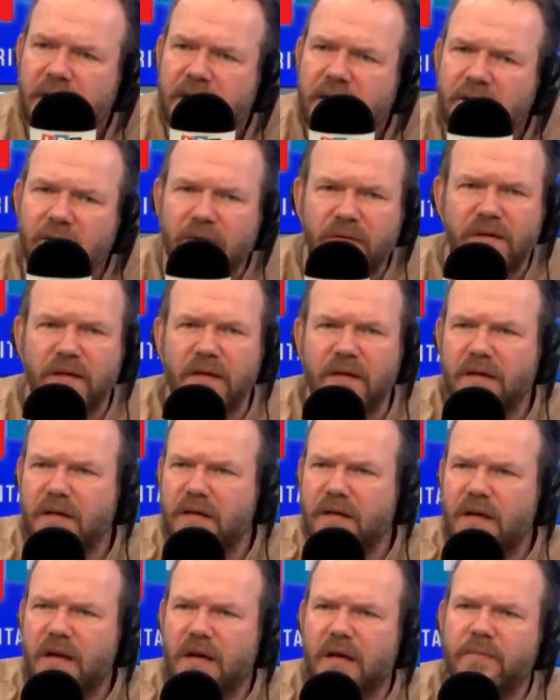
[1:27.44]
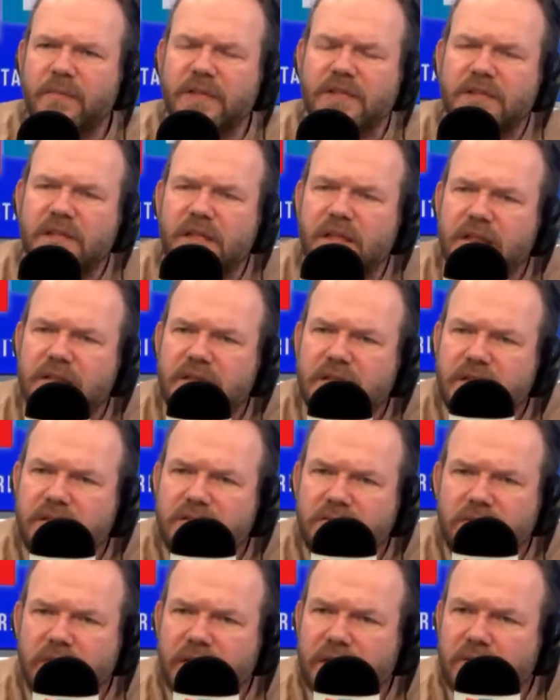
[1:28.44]
or that climate science
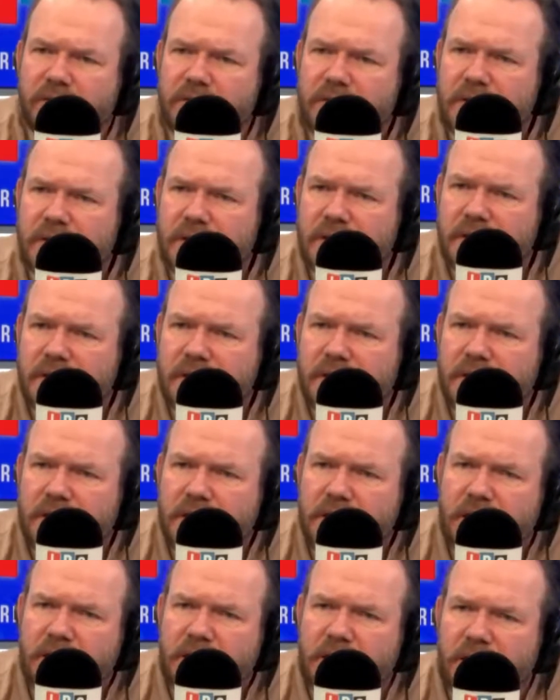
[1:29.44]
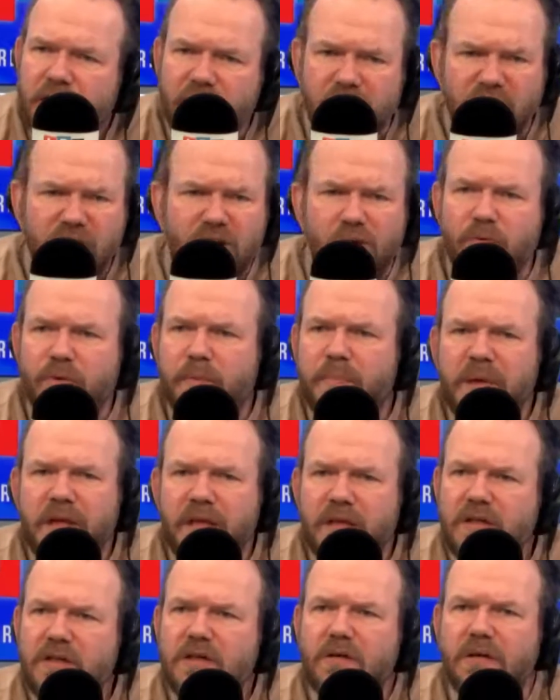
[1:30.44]
isn't real, that the
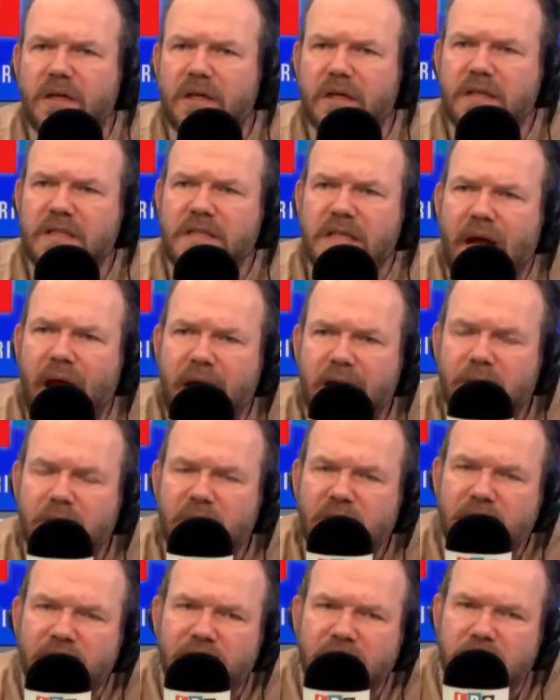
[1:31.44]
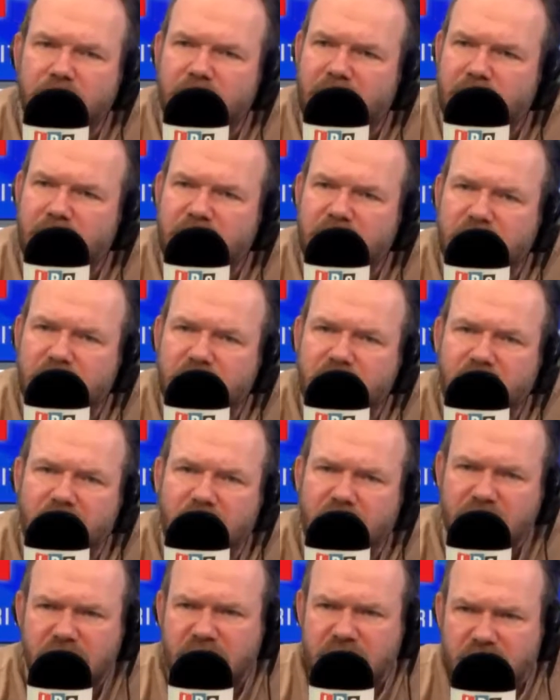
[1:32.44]
European Union is an enemy of its members'
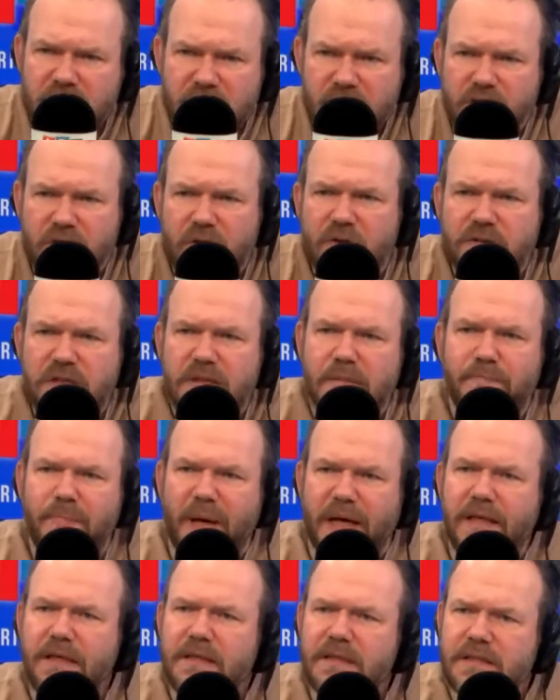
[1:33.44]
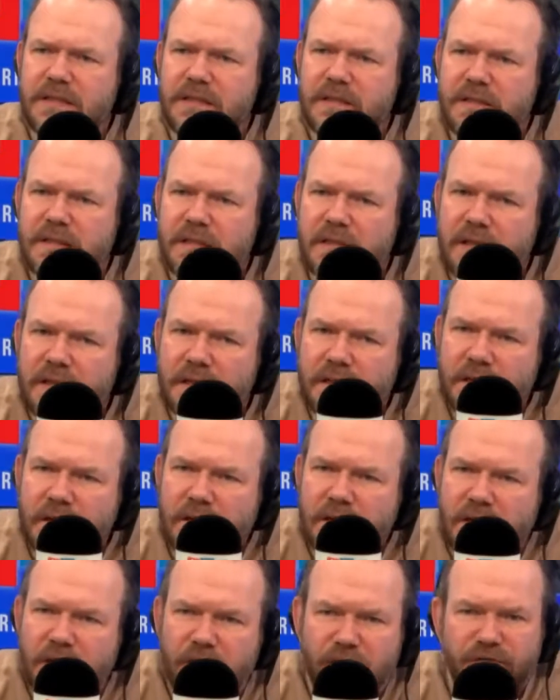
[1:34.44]
interests, these are not debates.
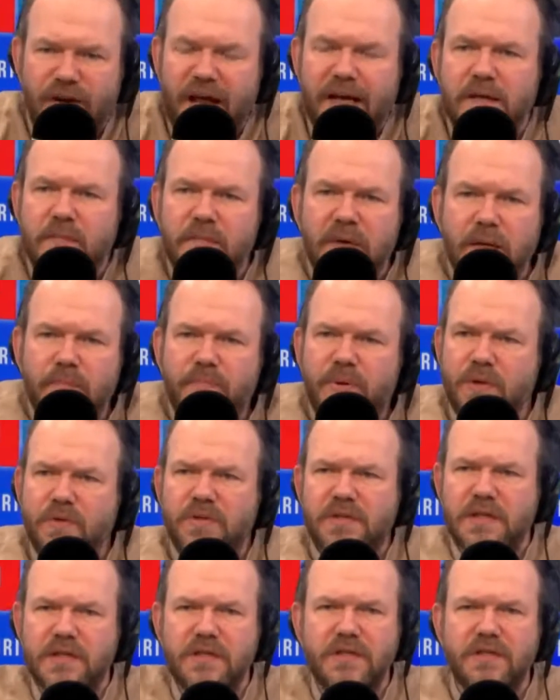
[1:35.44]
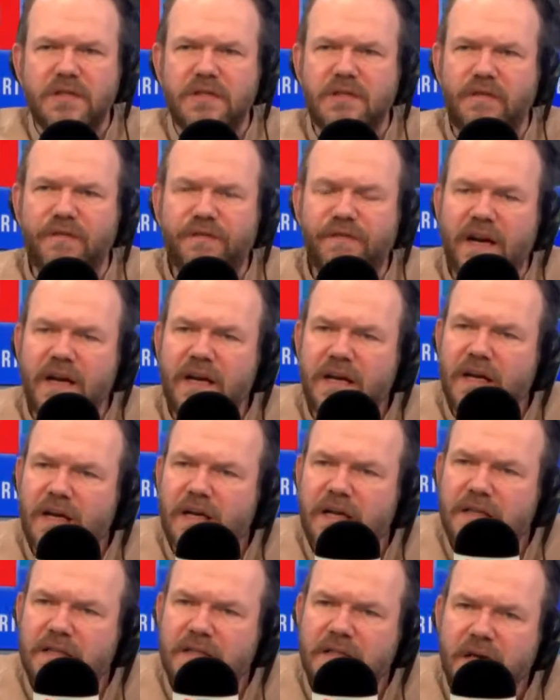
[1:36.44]
That Vladimir Putin is just defending
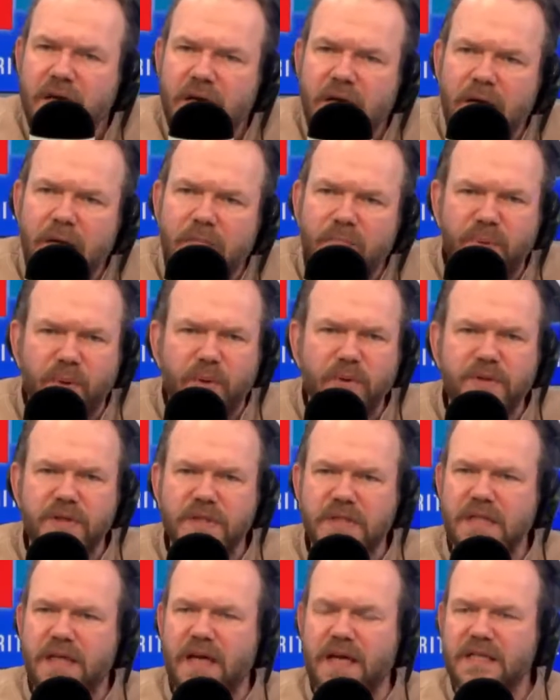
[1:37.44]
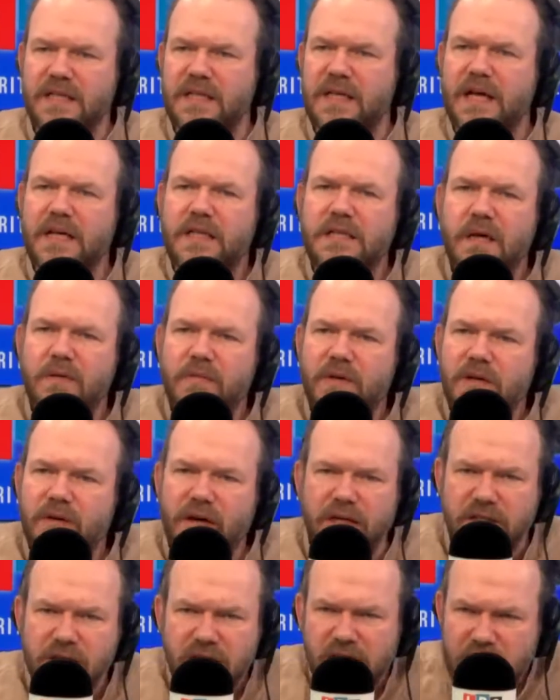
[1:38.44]
his borders against NATO
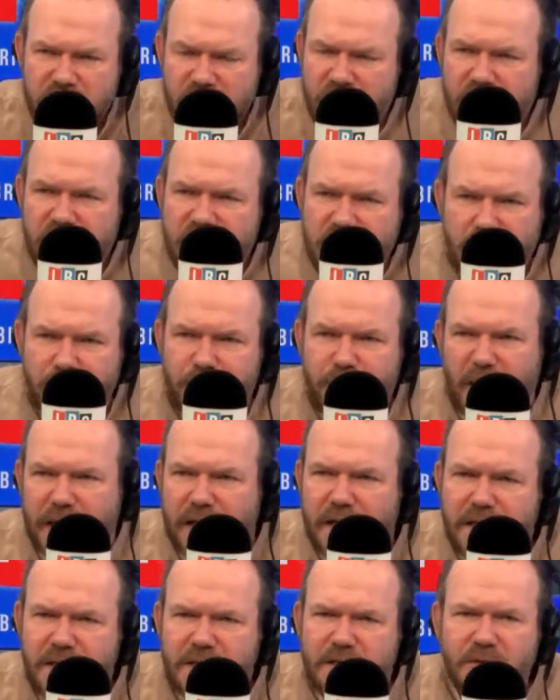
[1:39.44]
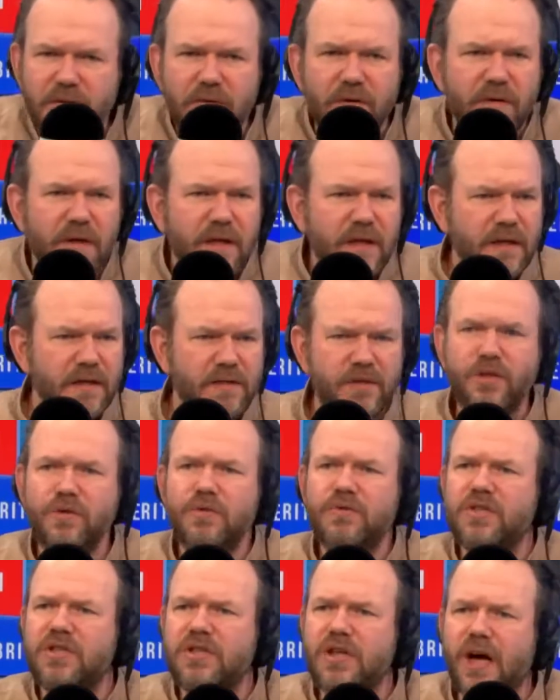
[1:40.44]
aggression, these aren't debates or
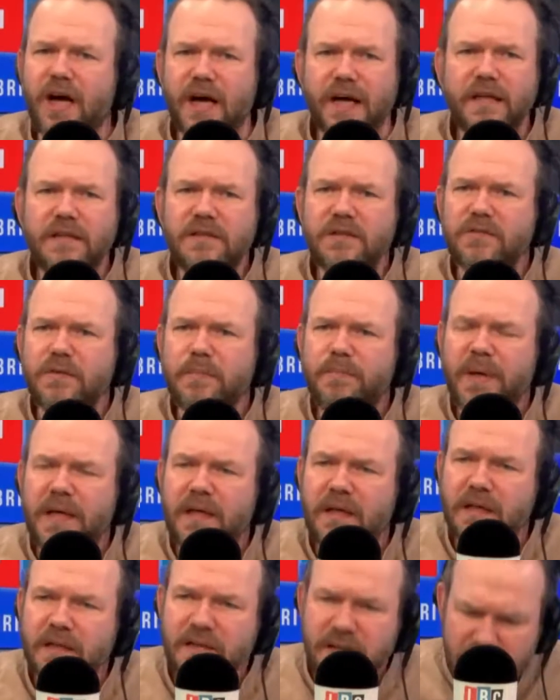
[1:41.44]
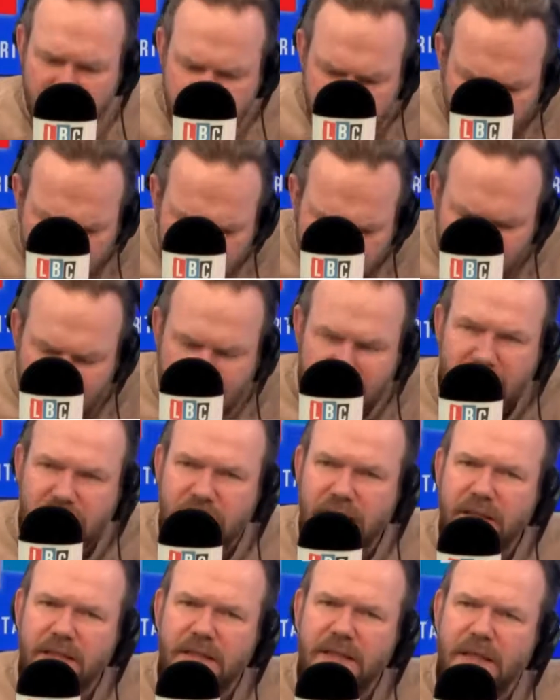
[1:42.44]
two sides or opinions. These are
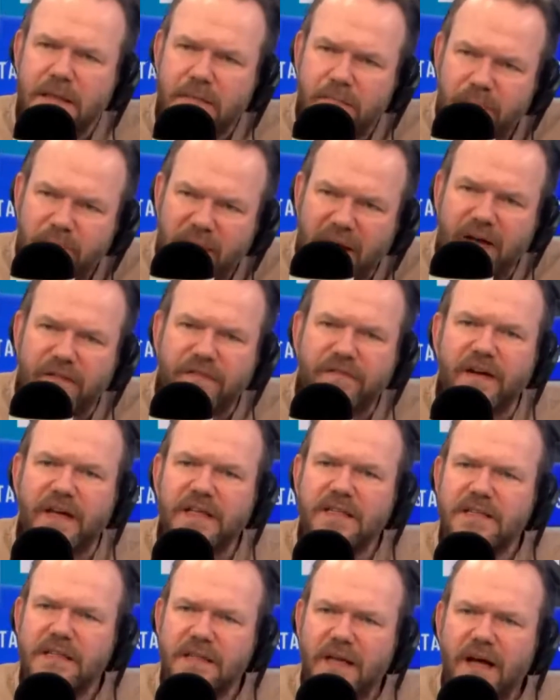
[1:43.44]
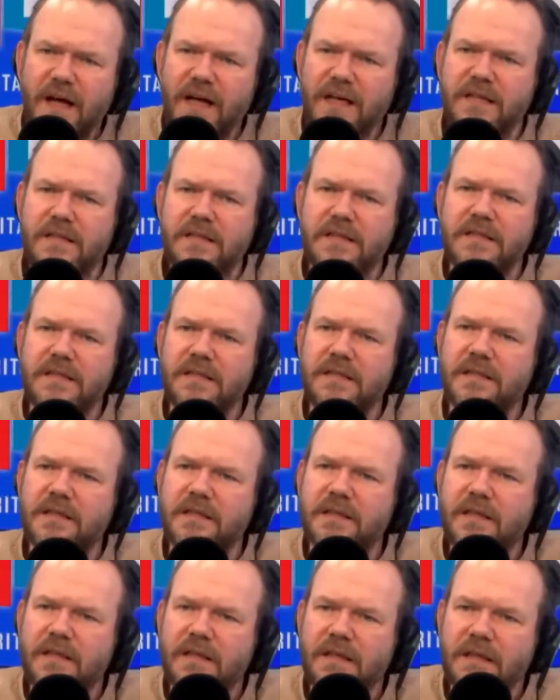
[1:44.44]
blatant, barefaced lies.
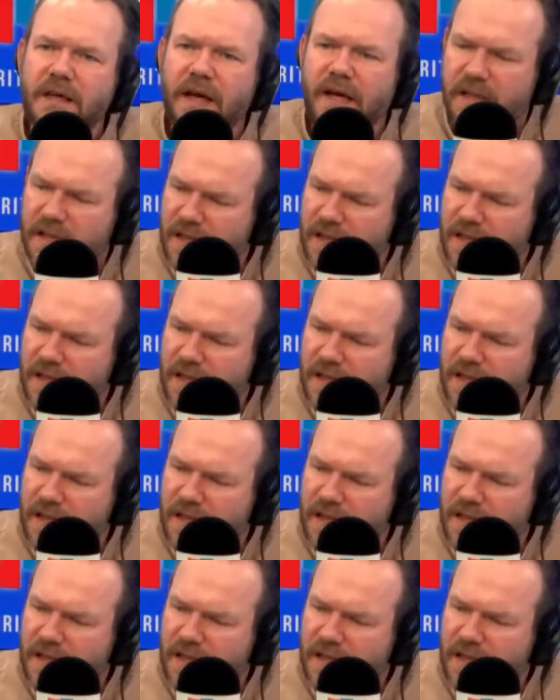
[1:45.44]
And